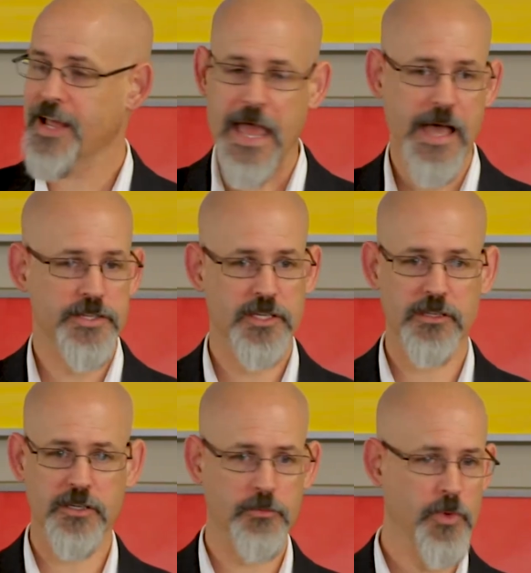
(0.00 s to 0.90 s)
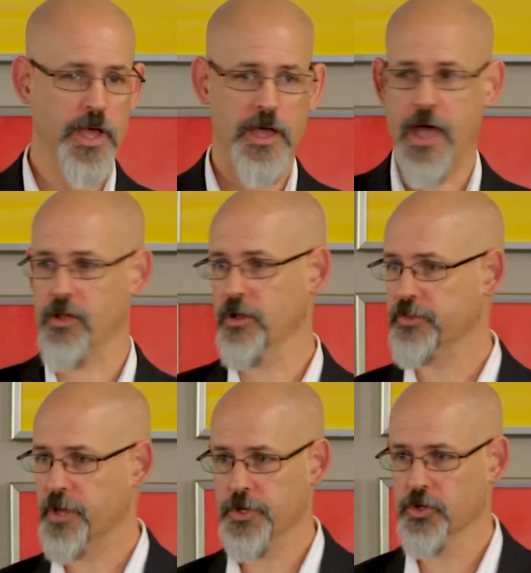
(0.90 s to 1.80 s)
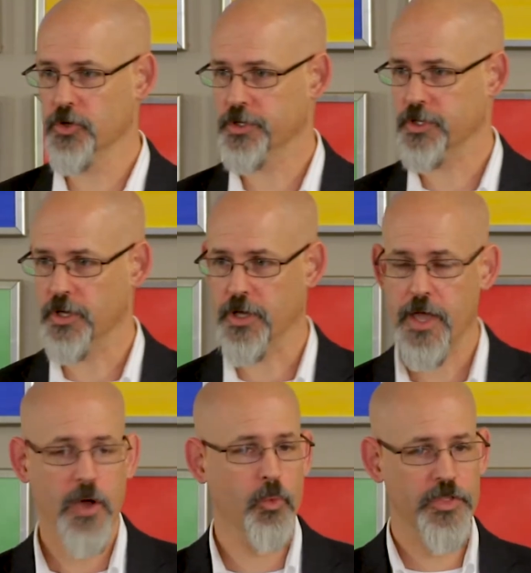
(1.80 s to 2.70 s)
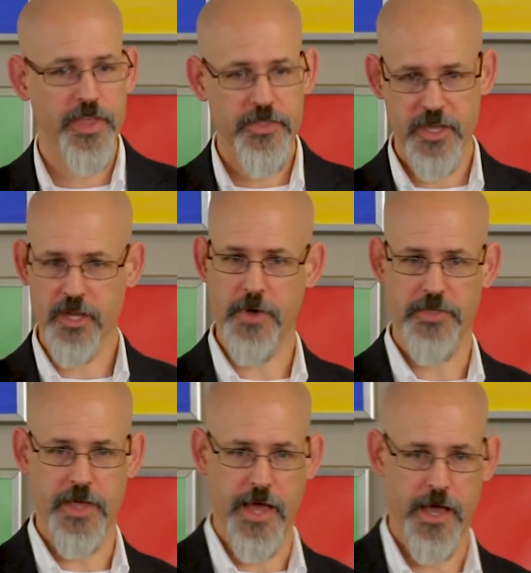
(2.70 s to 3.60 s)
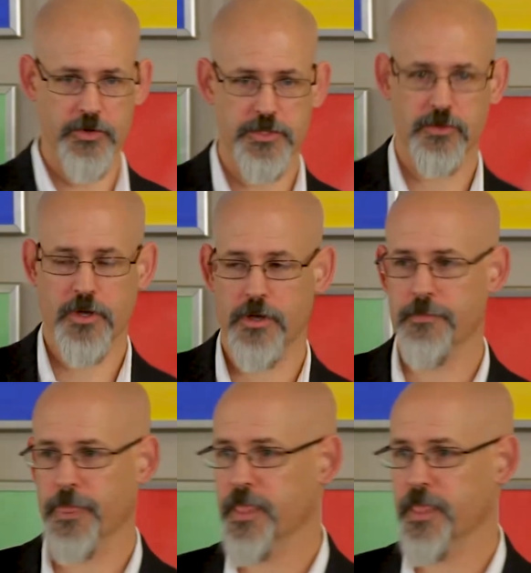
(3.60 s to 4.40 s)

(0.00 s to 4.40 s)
asking them how long they've been looking, what they think about the house, okay?